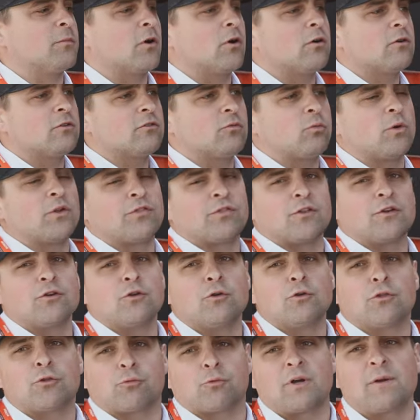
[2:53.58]
modes with the
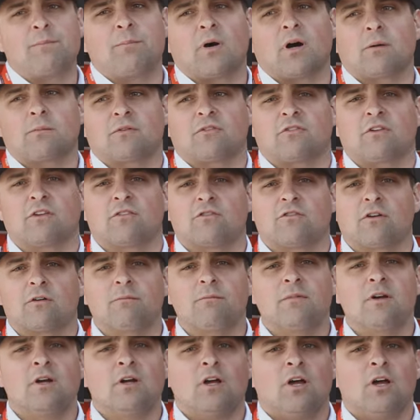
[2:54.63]
new 3-pump system